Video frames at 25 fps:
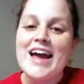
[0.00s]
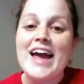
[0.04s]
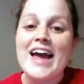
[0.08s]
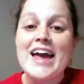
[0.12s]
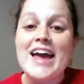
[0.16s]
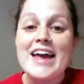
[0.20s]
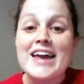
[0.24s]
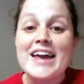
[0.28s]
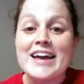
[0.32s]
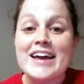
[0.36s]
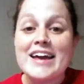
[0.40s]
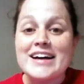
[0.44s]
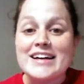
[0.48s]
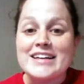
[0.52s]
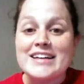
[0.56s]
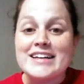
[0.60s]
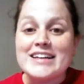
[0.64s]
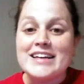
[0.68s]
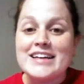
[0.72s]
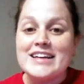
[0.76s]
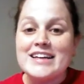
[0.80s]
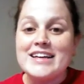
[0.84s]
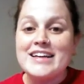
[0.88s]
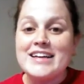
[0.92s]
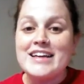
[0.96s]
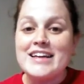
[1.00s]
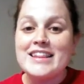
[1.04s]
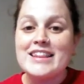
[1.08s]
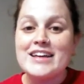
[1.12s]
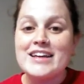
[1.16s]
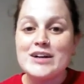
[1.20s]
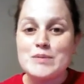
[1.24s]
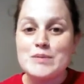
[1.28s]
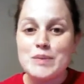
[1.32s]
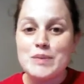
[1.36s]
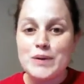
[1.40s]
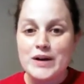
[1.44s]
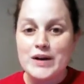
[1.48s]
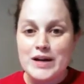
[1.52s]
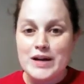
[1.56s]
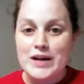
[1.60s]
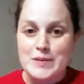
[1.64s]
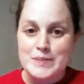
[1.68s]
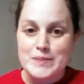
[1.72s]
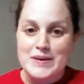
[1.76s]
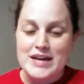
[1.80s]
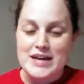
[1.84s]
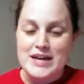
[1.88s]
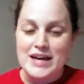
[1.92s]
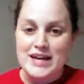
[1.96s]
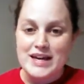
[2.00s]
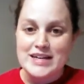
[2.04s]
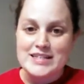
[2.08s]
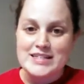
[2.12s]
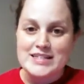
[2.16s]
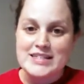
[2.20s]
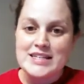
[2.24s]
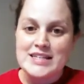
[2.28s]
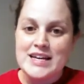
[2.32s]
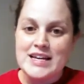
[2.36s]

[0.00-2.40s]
and they're important because